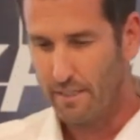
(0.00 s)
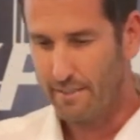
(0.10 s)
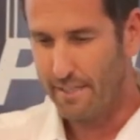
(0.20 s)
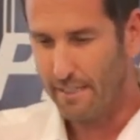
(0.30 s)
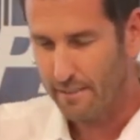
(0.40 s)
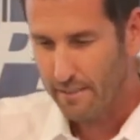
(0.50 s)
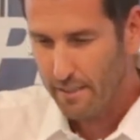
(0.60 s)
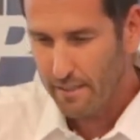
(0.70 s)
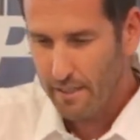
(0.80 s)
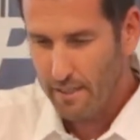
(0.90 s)
He said,
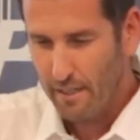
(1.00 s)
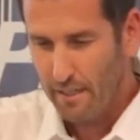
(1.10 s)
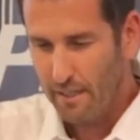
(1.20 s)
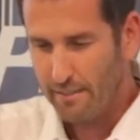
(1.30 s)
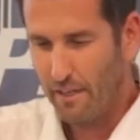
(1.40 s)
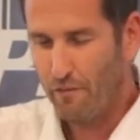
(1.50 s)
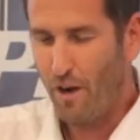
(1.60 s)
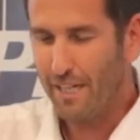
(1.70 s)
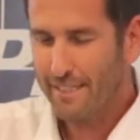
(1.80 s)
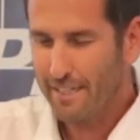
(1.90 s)
as I
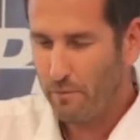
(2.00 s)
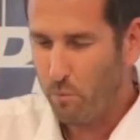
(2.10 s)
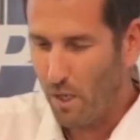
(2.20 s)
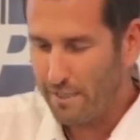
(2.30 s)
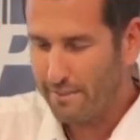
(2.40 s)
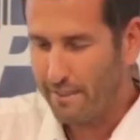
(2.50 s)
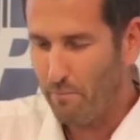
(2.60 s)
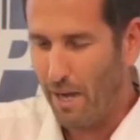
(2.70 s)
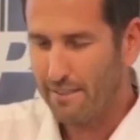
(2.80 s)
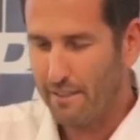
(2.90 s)
frantically pressed the
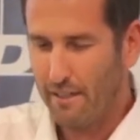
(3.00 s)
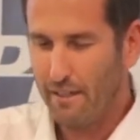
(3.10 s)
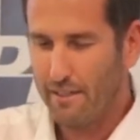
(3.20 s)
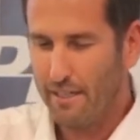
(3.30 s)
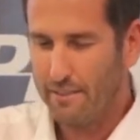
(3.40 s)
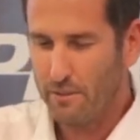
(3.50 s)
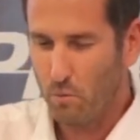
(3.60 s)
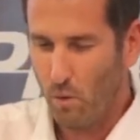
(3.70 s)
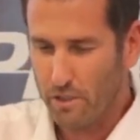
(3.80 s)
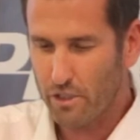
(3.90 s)
pedal and
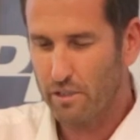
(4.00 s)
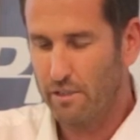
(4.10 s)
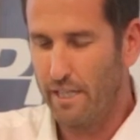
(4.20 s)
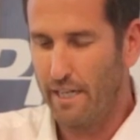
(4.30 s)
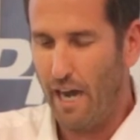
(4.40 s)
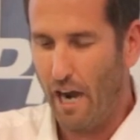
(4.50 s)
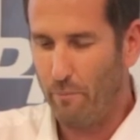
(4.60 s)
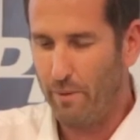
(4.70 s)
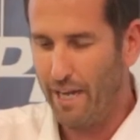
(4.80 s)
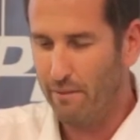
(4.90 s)
watched the
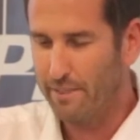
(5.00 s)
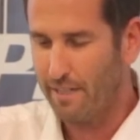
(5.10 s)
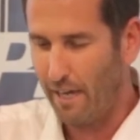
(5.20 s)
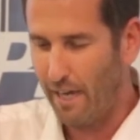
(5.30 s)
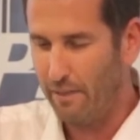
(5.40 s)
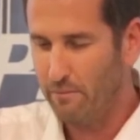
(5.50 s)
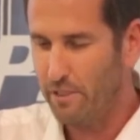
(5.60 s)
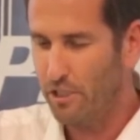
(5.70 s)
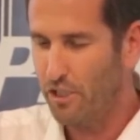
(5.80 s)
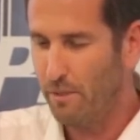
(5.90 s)
RPMs
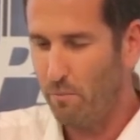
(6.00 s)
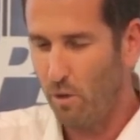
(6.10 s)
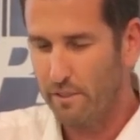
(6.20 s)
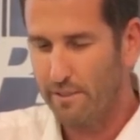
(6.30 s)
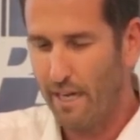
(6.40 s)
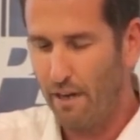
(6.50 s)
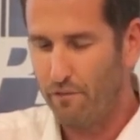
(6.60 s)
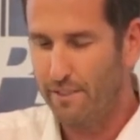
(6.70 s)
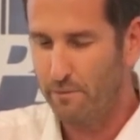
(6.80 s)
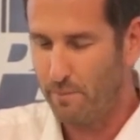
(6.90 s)
climb, the Jeep lost
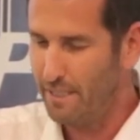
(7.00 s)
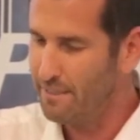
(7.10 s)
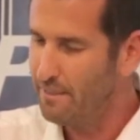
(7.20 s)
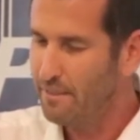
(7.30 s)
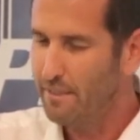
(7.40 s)
half its speed,